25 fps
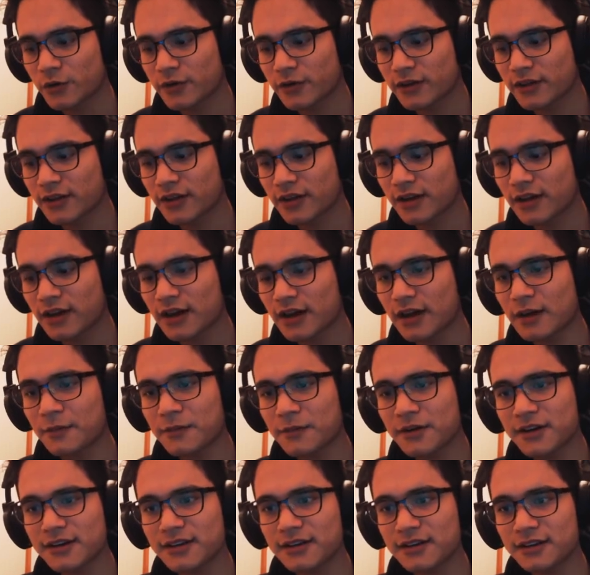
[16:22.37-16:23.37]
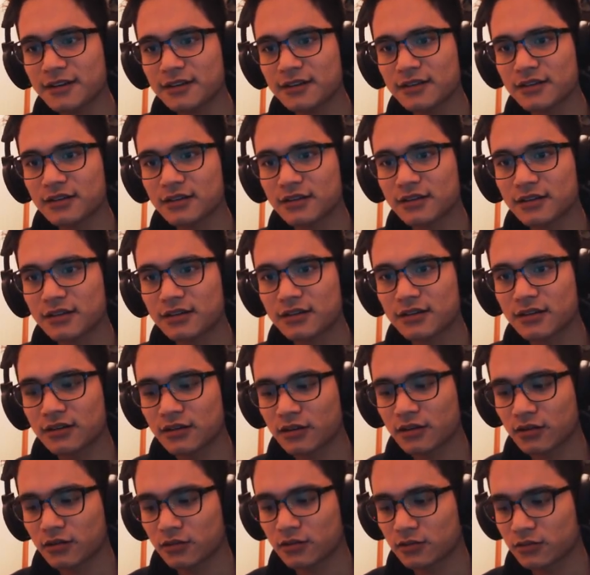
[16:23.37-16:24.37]
Okay, I'm gonna...
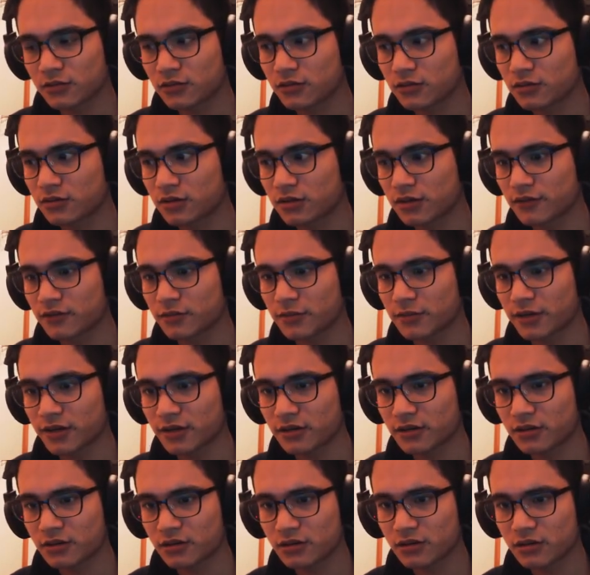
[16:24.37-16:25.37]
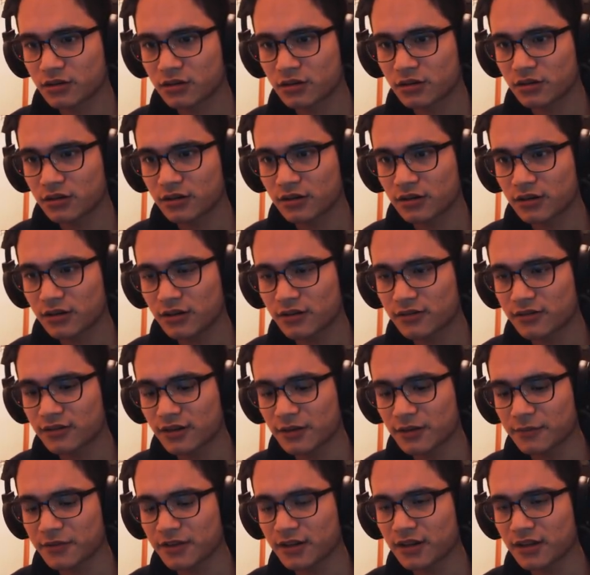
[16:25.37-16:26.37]
Oh. Never mind.
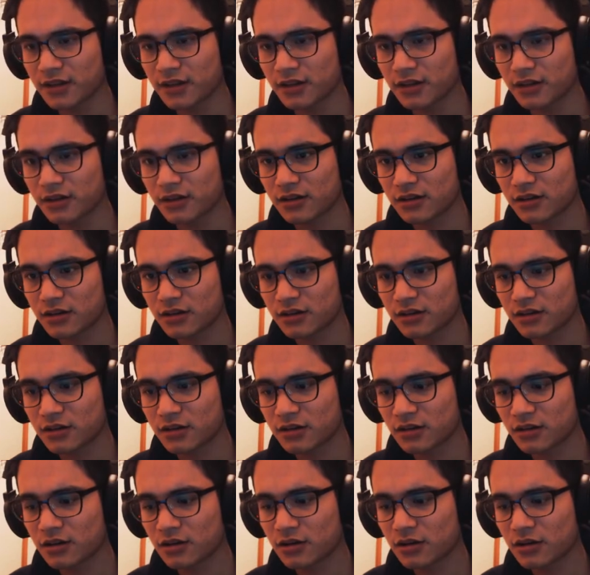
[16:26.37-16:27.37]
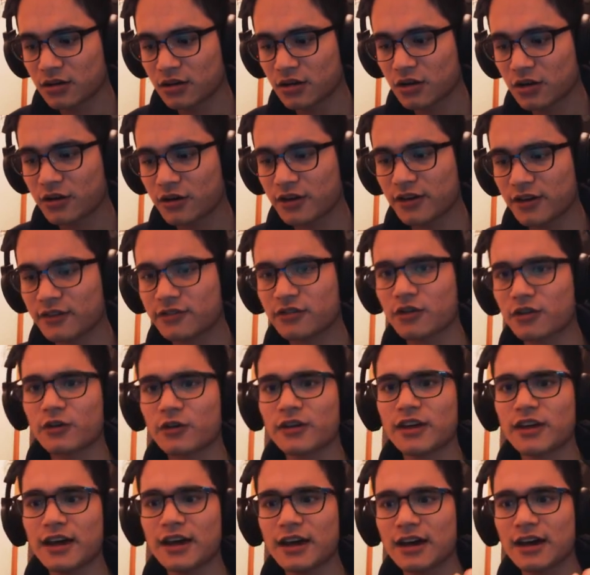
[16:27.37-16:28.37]
It's time to eat. Okay,
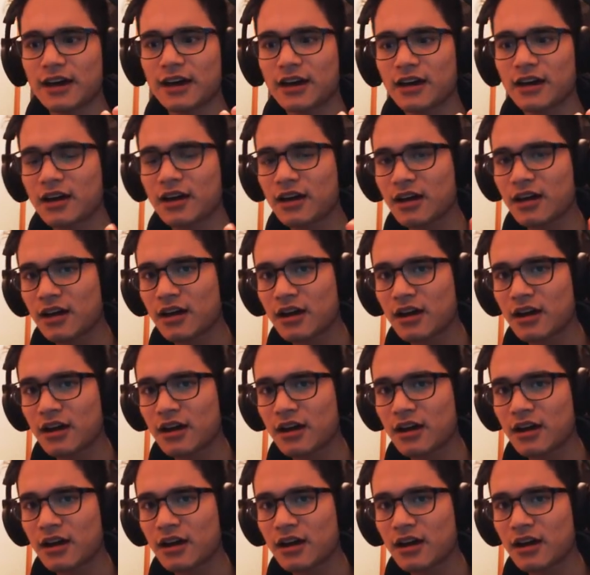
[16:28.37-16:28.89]
so yeah.